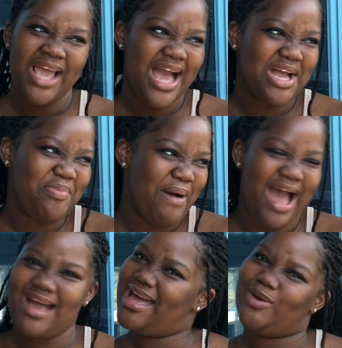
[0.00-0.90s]

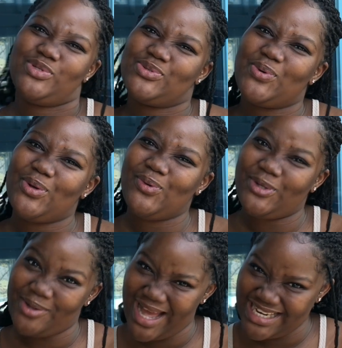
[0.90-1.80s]
akubanga usuku
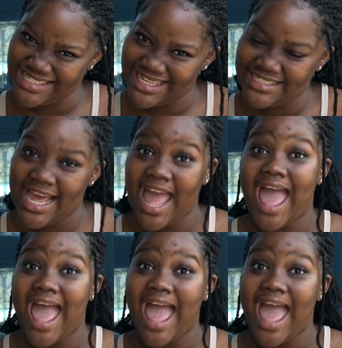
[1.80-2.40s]
oluhle, understand?